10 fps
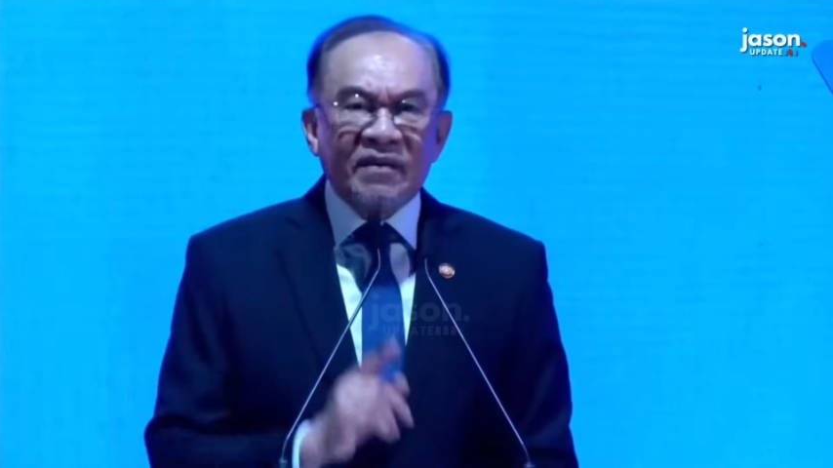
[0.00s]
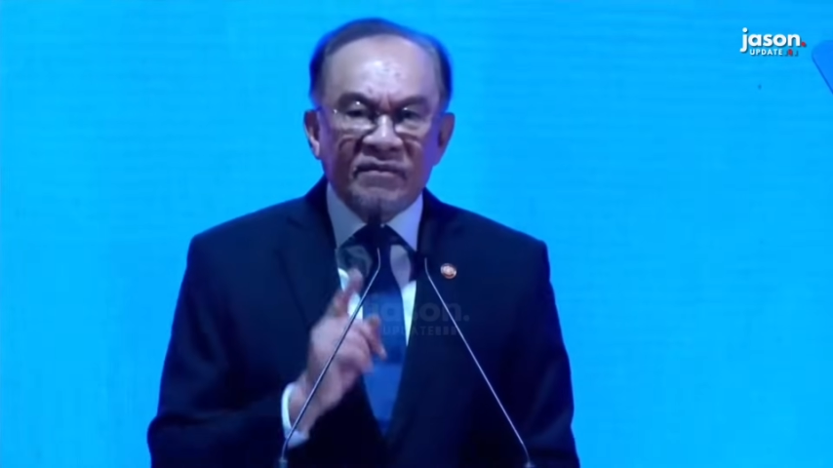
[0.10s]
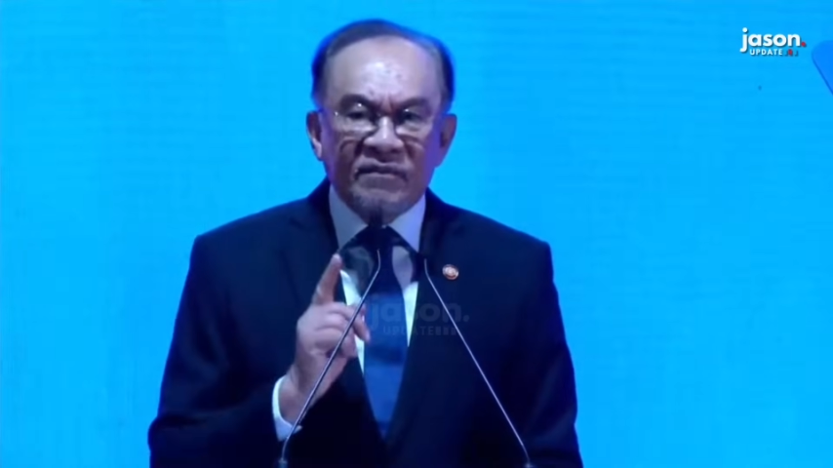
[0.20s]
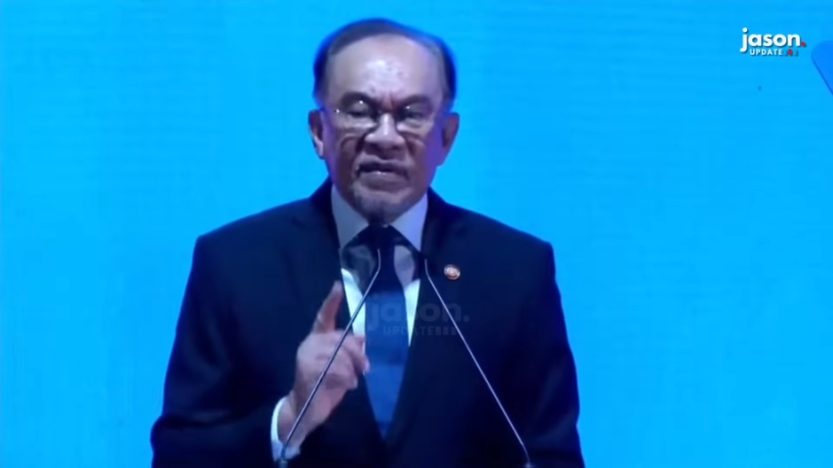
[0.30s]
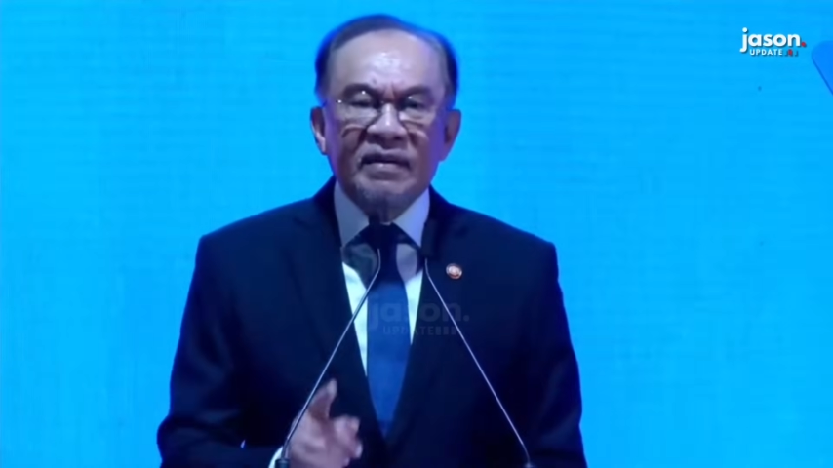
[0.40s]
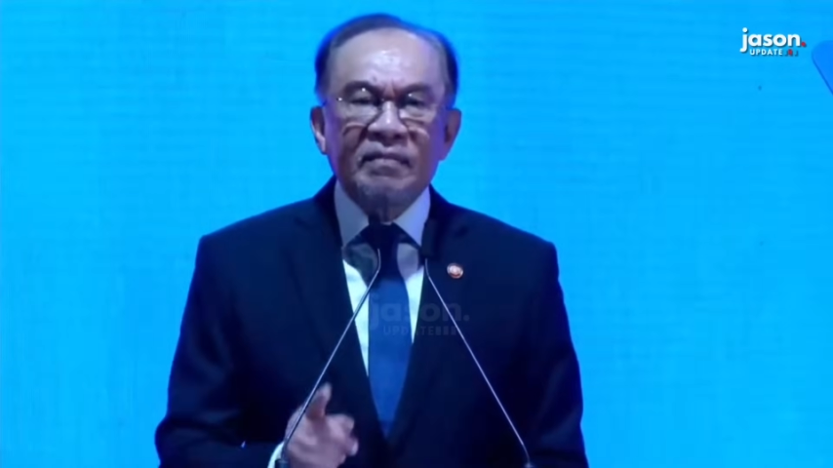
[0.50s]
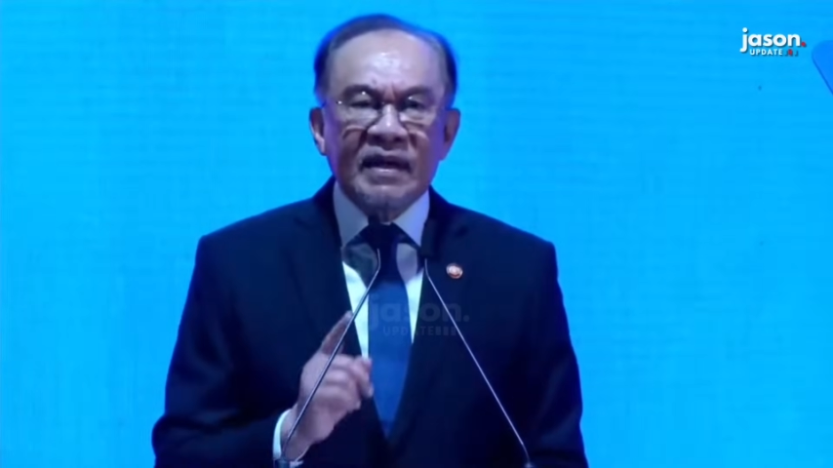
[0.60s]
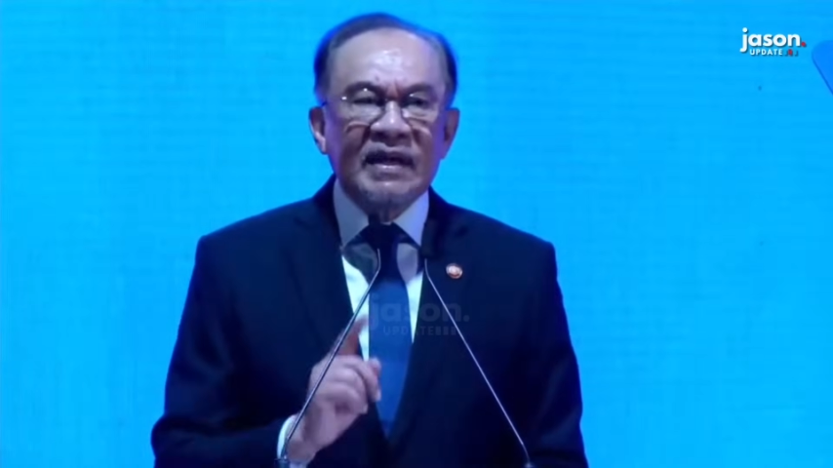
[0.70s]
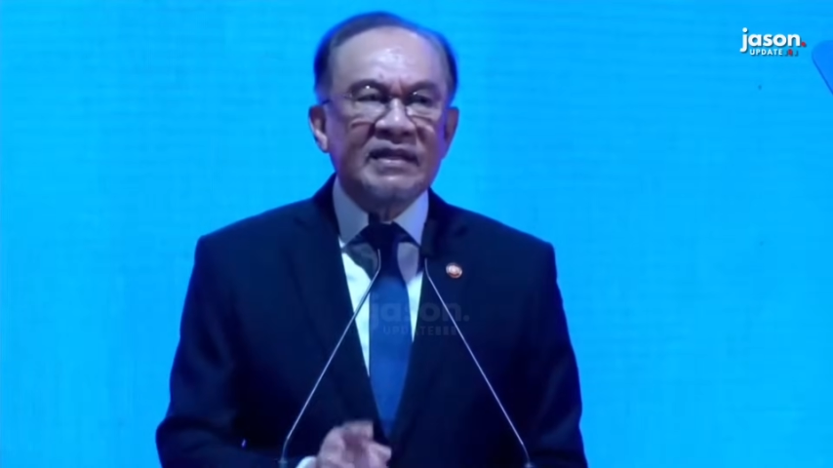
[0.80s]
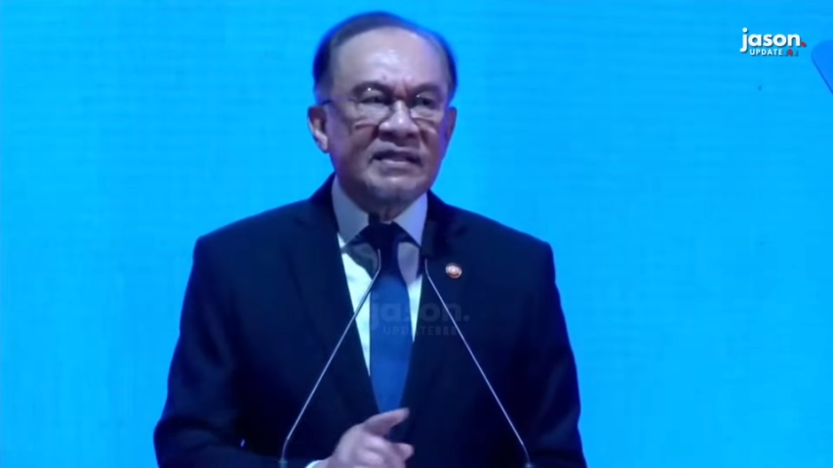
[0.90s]
every
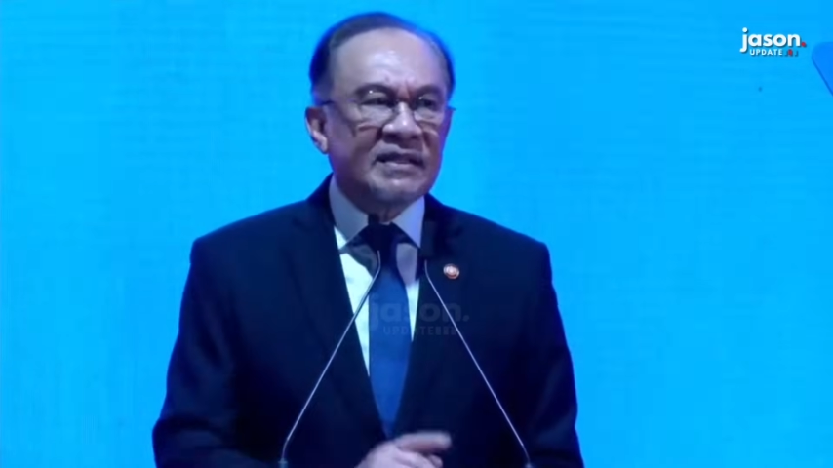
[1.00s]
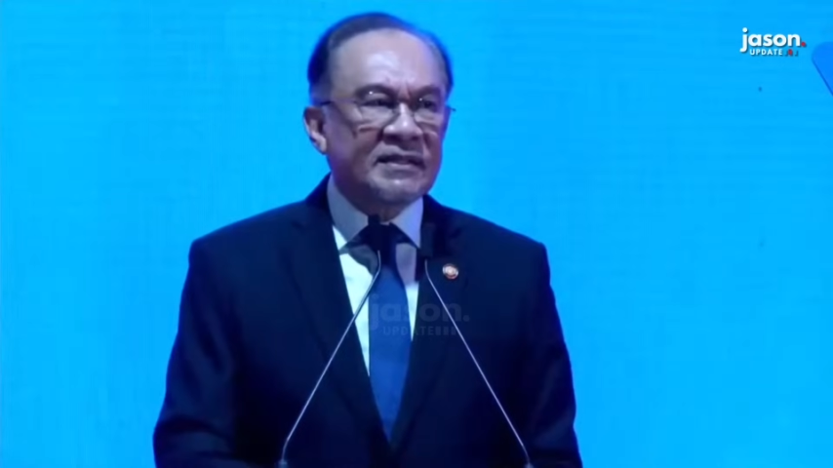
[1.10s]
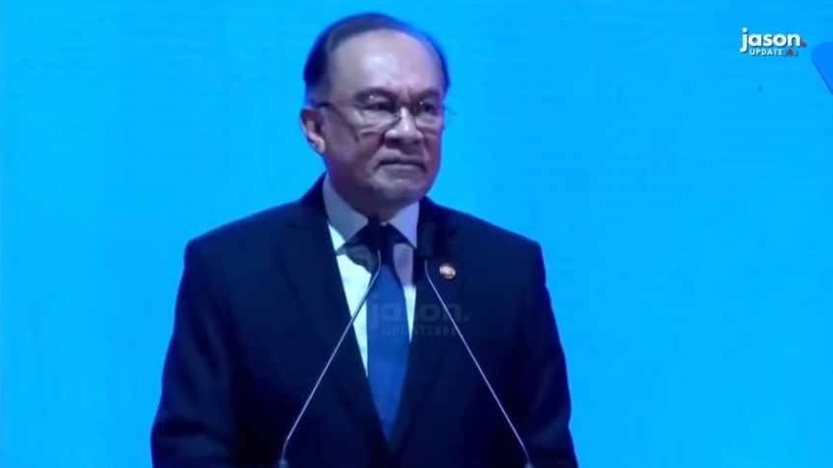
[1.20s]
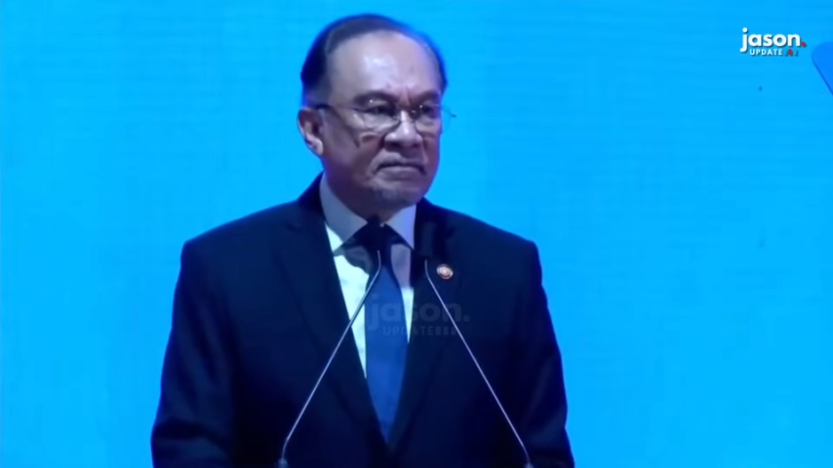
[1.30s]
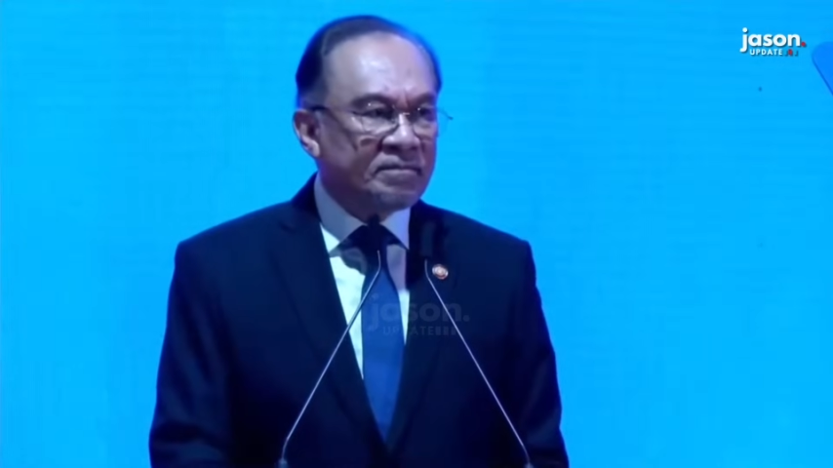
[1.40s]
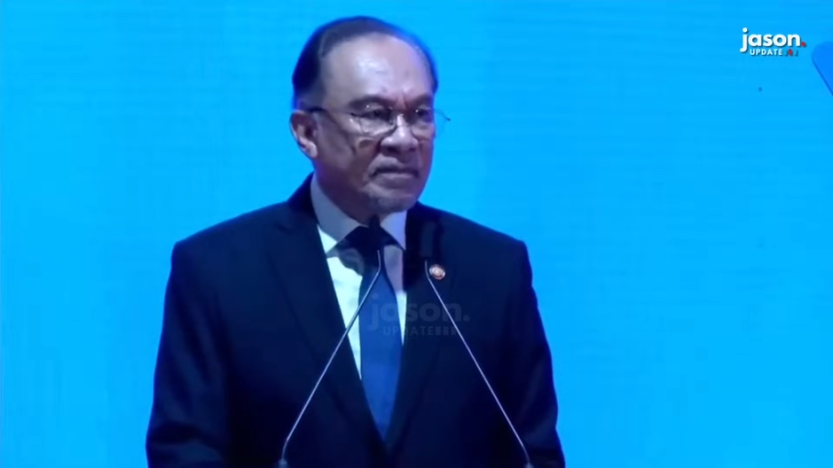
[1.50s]
Malaysian